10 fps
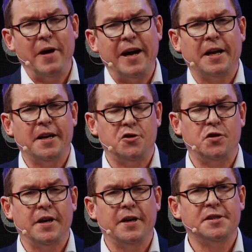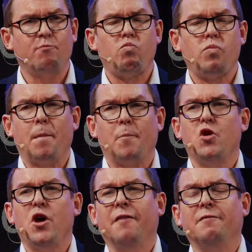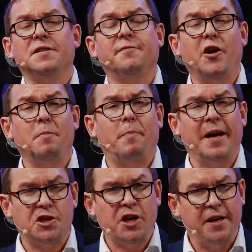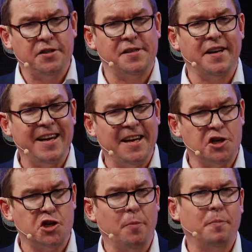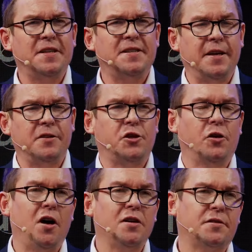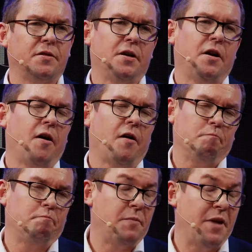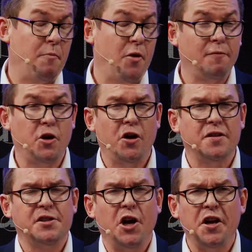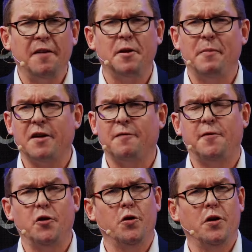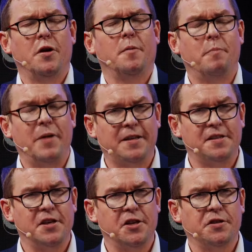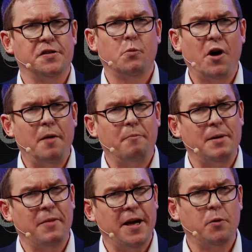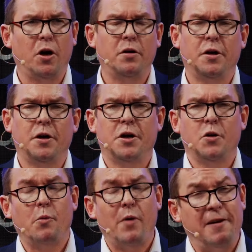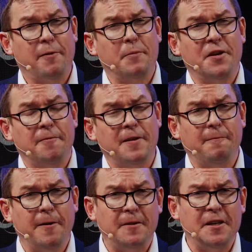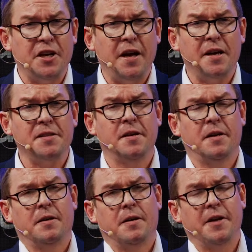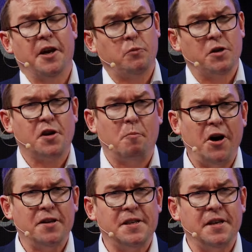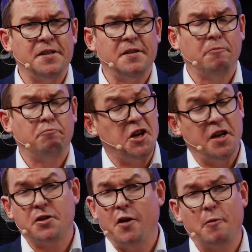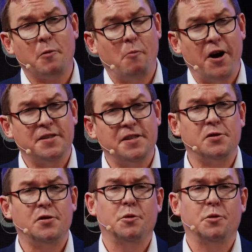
back at history, is you have these very big changes in leadership that tend to last a number of years. So you only have to make a few big decisions. And what do I mean by that? Well, we went from the Nifty 50 shares, then it was commodities, then you had to go from commodities to